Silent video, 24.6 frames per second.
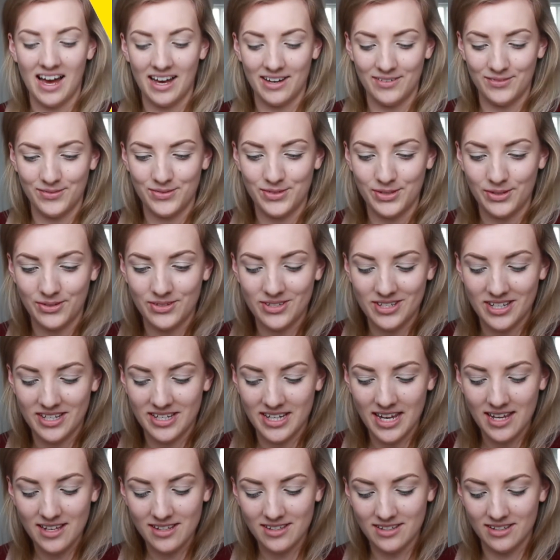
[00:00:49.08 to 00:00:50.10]
So
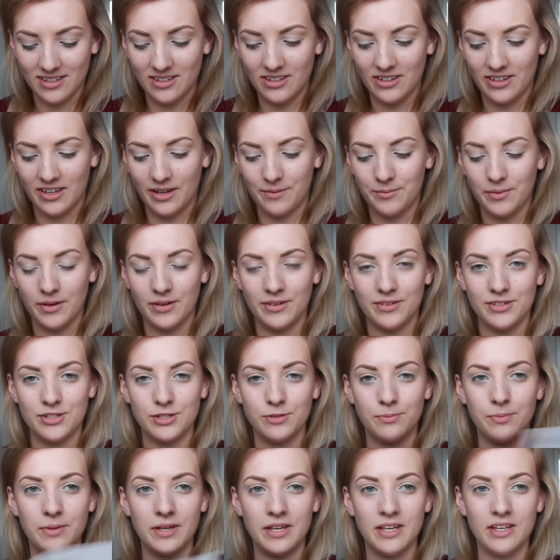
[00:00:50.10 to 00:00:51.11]
today's look I'm going to
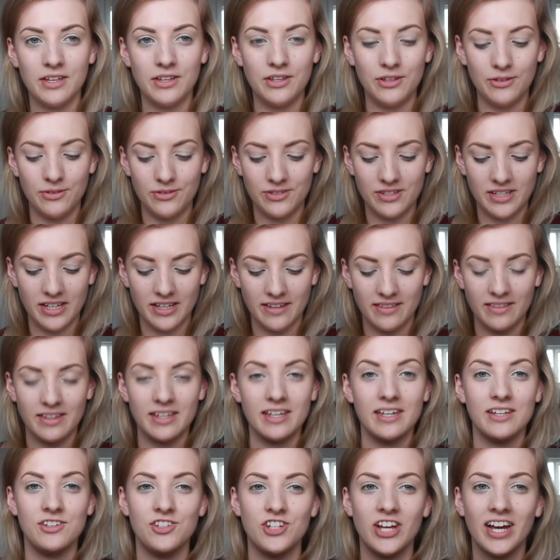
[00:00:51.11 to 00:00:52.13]
be using the
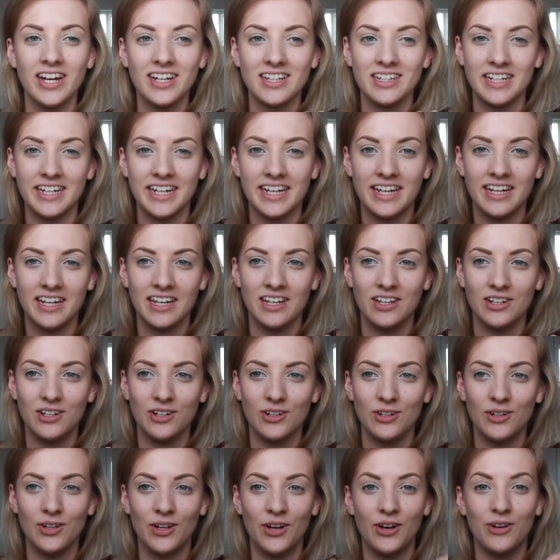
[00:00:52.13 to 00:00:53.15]
Jaclyn
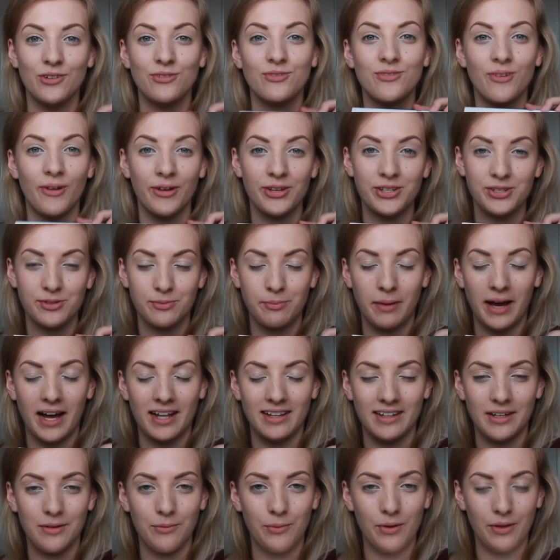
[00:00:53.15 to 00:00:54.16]
Hill, her first
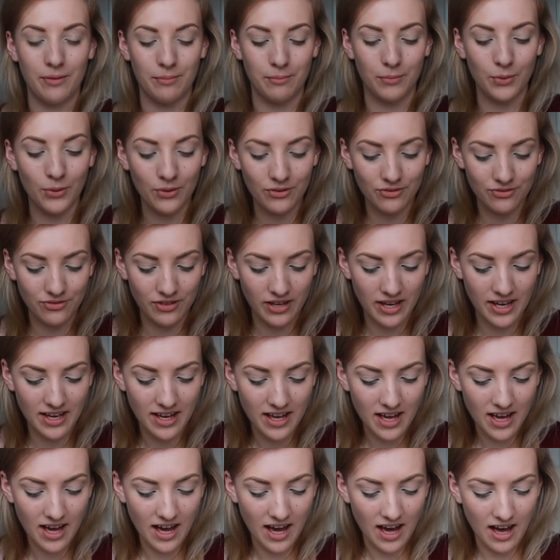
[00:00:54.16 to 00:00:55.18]
palette with Morphe,
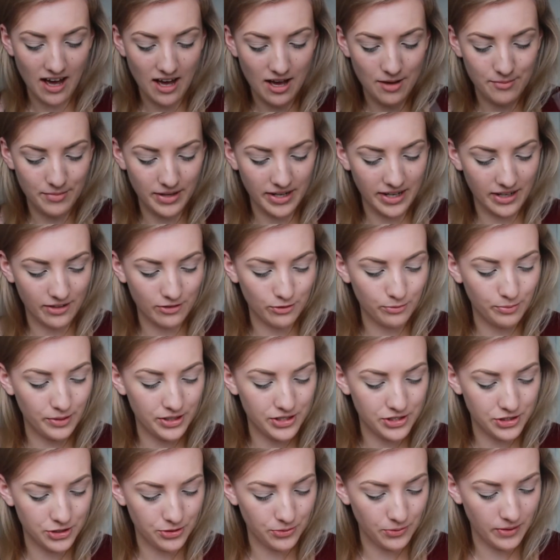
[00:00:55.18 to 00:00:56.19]
and I will be
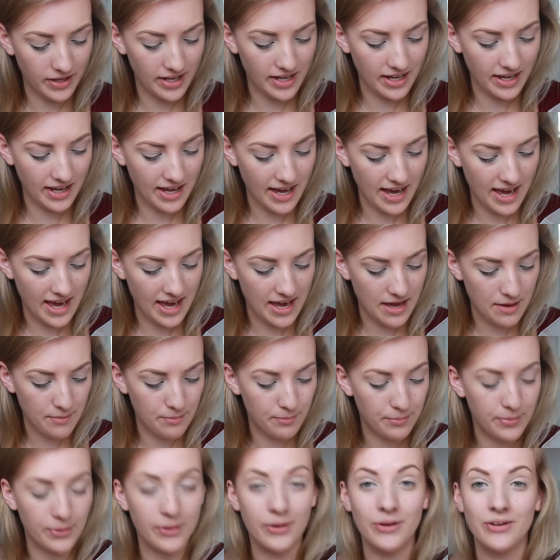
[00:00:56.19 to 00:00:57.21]
doing a
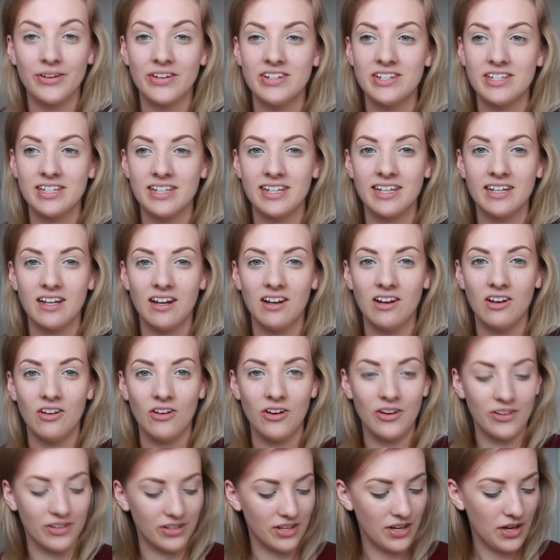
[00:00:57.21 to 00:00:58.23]
burgundy
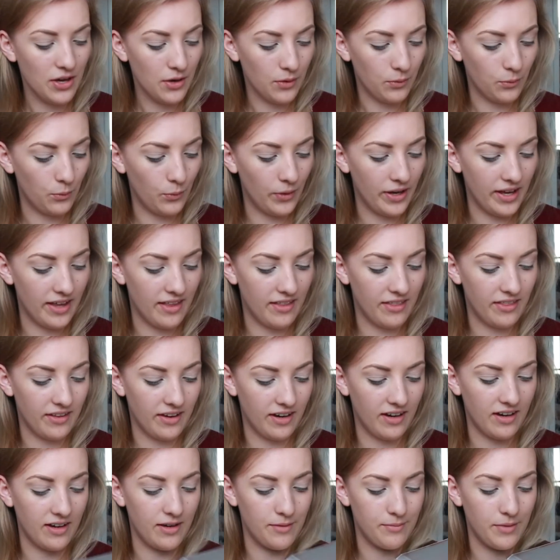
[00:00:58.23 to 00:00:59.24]
look with
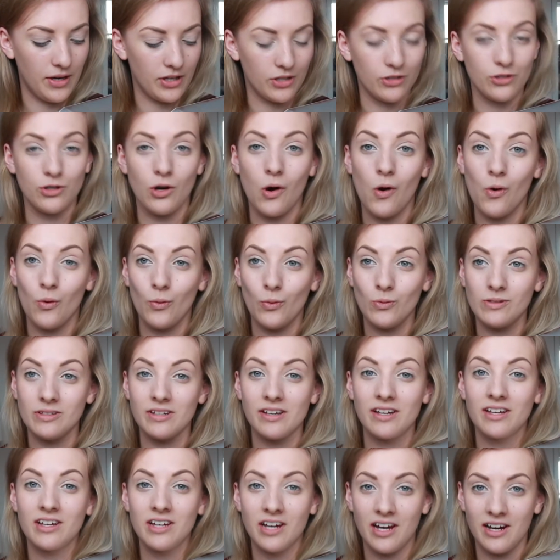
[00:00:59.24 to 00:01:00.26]
a gold
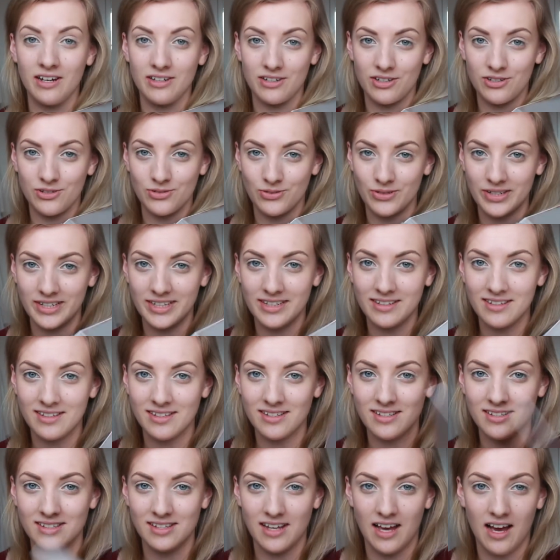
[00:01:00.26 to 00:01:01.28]
cut
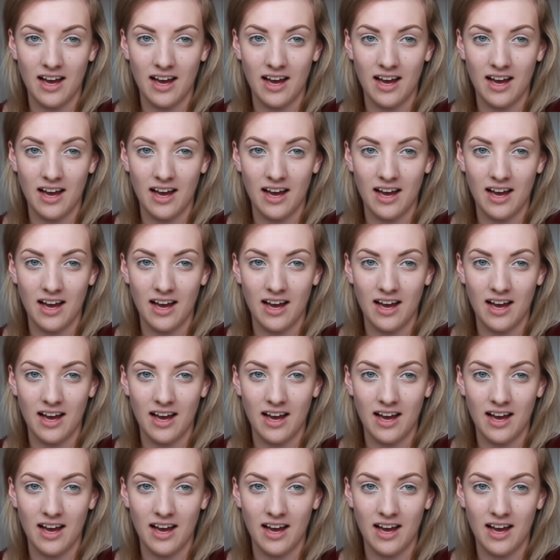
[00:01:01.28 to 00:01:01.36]
crease.